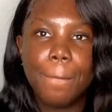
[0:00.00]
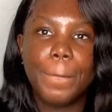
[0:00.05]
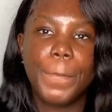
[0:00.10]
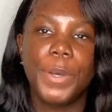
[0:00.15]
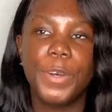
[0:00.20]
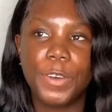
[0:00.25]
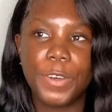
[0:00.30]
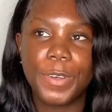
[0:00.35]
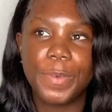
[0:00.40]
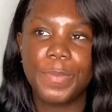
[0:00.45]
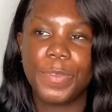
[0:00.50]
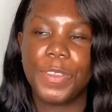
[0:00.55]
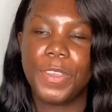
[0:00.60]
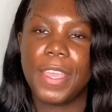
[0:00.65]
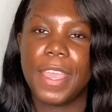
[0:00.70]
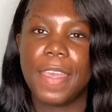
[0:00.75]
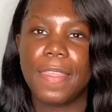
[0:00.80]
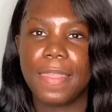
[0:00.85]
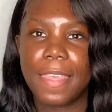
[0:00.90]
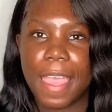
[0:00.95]
boom, you
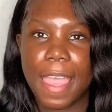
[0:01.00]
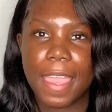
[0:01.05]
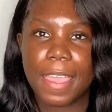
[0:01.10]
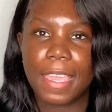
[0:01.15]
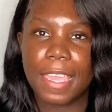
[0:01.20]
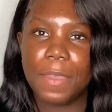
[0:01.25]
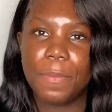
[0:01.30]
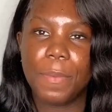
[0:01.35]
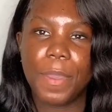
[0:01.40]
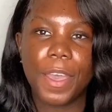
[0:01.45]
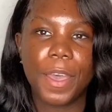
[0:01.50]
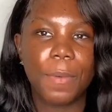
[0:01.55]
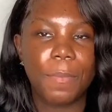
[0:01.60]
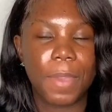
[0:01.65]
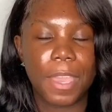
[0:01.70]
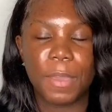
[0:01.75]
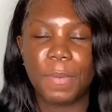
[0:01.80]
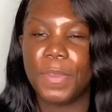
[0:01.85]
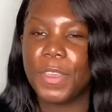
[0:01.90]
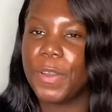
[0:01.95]
get that email
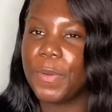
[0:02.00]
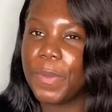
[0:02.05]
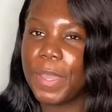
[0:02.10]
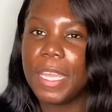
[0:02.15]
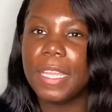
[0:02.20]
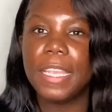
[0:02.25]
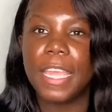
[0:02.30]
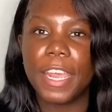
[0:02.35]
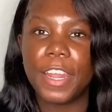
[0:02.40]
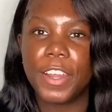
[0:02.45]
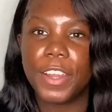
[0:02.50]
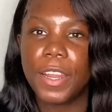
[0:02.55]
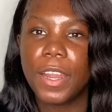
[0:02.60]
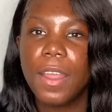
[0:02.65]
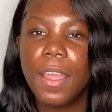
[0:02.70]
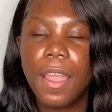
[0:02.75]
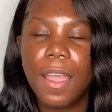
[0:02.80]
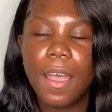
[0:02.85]
maybe a week later.